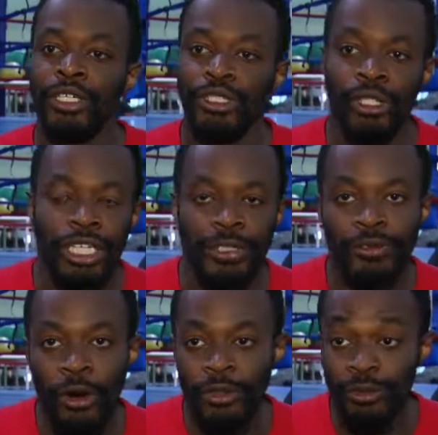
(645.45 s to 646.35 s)
You looking
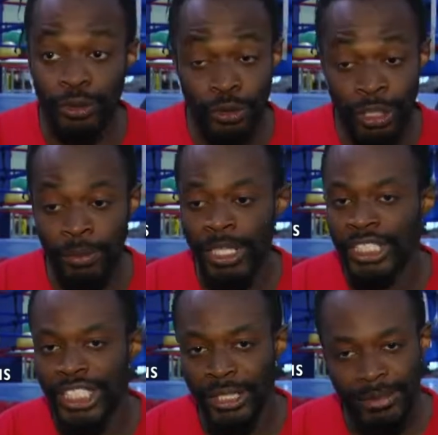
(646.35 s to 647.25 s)
for, you want to be
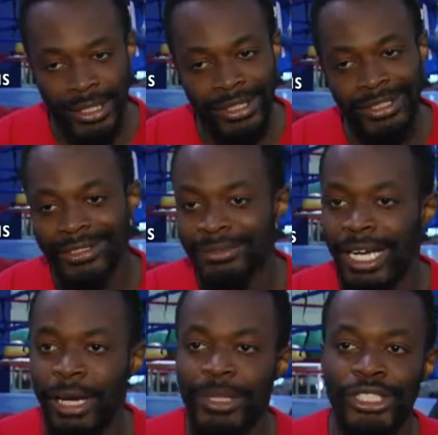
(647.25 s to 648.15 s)
a champion?
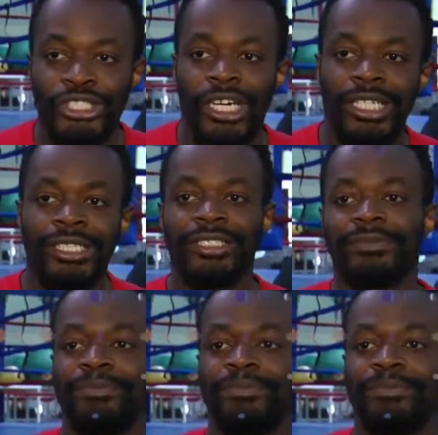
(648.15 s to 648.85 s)
I mean, join us.